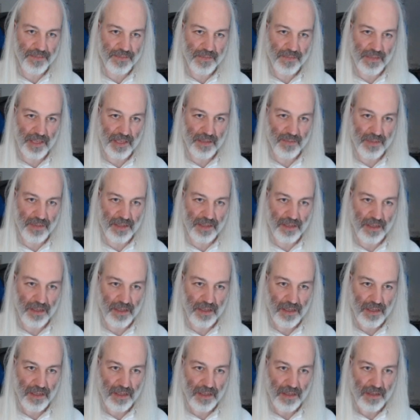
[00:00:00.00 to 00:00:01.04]
Let me
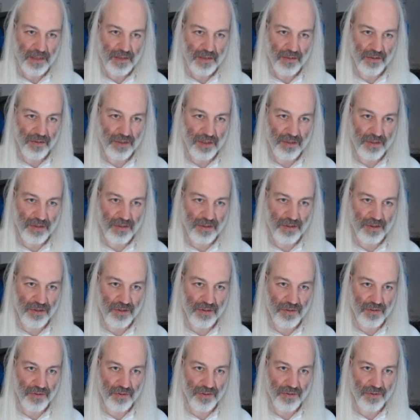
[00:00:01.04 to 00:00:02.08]
just
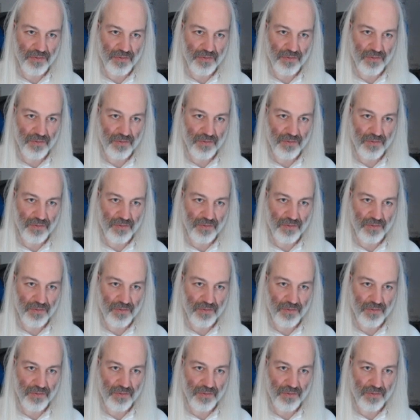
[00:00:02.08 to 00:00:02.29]
show you